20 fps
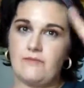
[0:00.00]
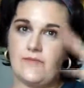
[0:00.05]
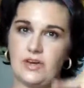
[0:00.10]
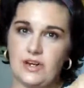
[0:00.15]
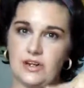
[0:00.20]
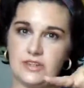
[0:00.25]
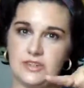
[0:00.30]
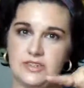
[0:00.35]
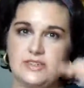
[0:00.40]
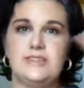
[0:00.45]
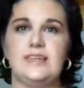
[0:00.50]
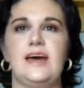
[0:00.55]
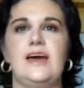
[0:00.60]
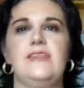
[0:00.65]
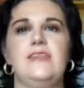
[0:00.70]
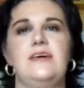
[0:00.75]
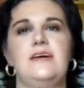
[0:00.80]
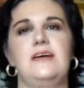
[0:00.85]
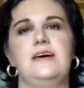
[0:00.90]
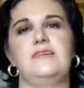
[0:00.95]
first,
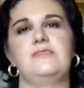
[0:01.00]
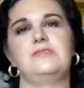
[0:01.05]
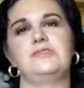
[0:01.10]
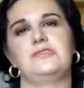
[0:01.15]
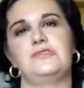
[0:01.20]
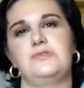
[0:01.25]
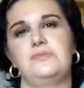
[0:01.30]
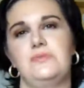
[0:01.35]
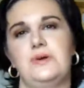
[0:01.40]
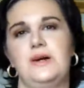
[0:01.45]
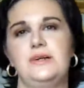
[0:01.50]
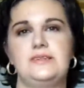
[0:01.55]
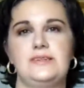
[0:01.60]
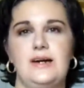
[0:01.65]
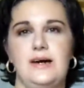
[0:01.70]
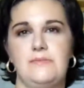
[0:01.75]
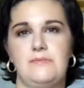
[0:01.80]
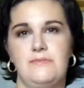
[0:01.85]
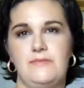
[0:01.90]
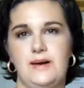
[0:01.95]
and then I will do my
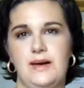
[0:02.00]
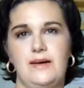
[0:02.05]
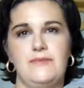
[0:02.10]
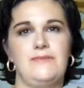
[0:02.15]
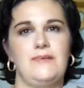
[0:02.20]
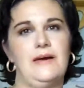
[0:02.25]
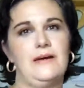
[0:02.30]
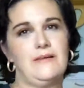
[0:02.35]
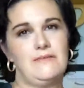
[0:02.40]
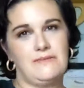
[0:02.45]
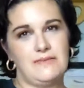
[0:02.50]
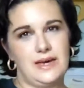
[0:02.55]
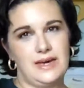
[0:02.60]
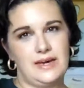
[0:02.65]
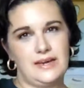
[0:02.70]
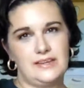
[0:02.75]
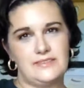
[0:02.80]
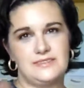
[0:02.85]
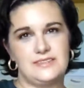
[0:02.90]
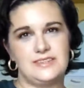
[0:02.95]
top 5
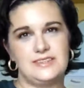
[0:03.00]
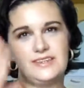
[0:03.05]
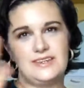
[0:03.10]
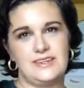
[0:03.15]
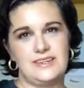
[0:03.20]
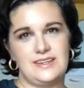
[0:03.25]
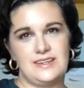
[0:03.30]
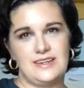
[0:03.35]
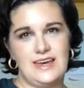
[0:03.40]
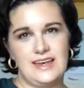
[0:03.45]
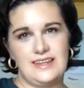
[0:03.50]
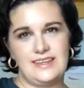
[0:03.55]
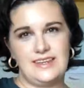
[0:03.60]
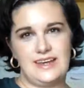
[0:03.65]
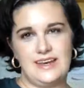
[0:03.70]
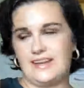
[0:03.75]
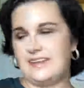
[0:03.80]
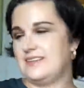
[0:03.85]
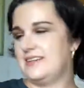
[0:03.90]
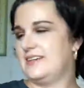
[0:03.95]
faves at
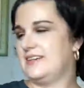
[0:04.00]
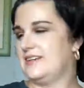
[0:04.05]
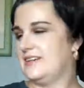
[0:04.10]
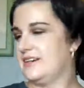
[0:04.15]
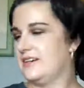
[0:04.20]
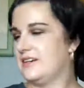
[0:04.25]
the end.